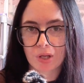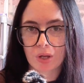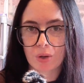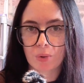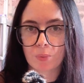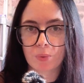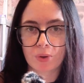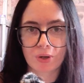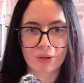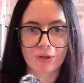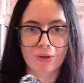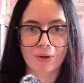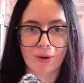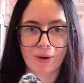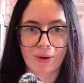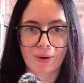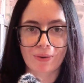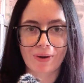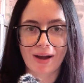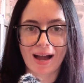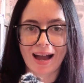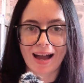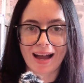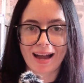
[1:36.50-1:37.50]
we're going to go
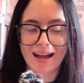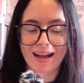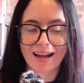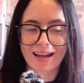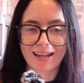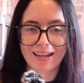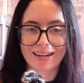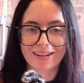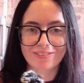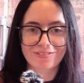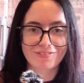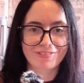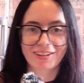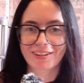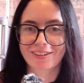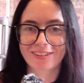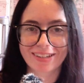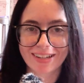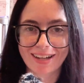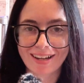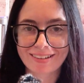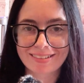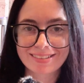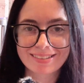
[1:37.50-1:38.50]
and figure
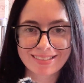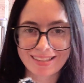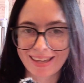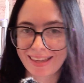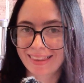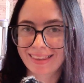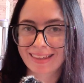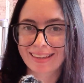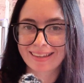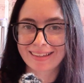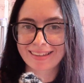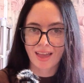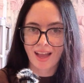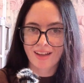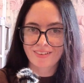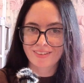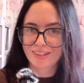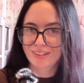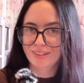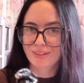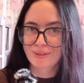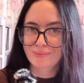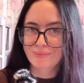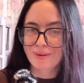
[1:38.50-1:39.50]
it out together. I
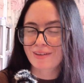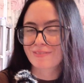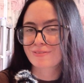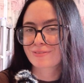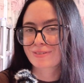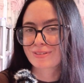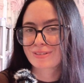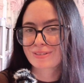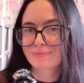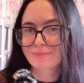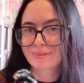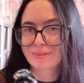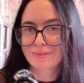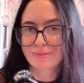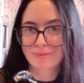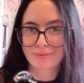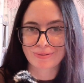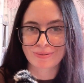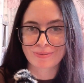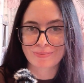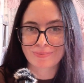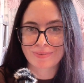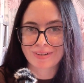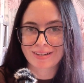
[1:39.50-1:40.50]
really hope everyone's been
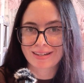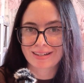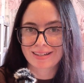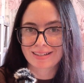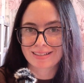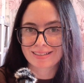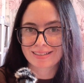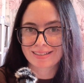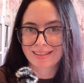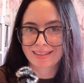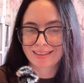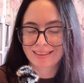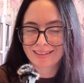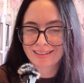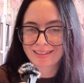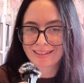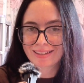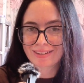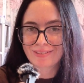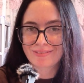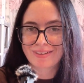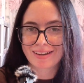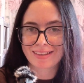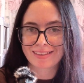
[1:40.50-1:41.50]
doing well.
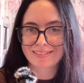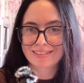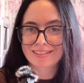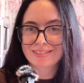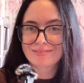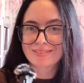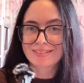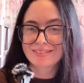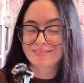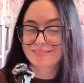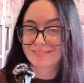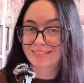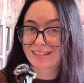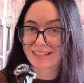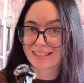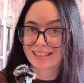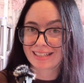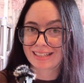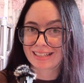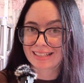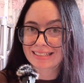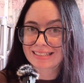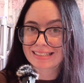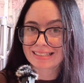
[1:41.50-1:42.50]
The weather has been really
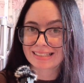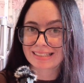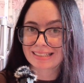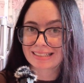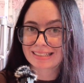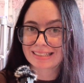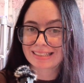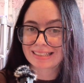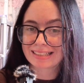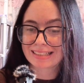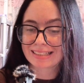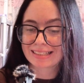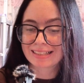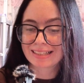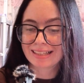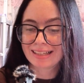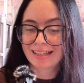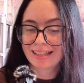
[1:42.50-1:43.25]
nice lately.